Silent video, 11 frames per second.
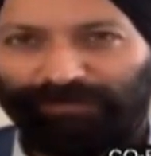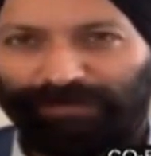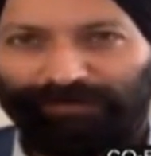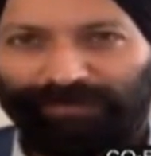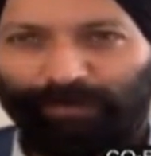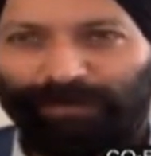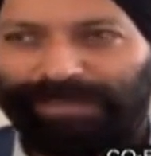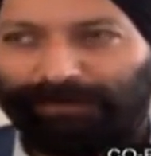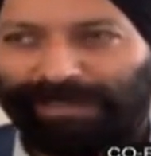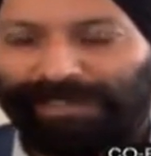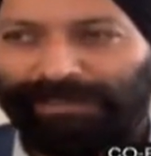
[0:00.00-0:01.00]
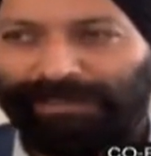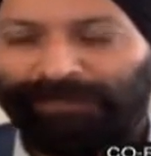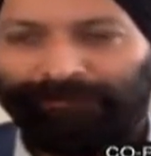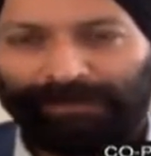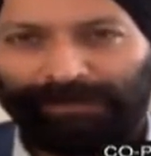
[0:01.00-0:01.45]
somewhere in the middle.
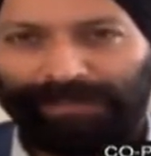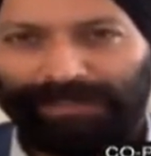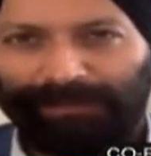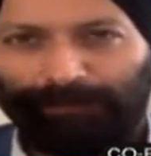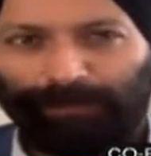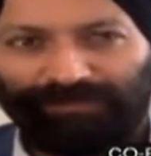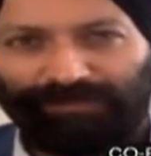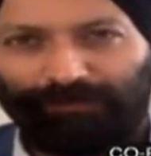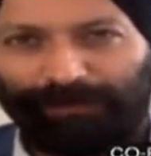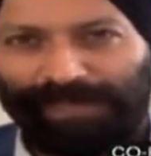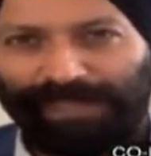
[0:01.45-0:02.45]
They're in the process of building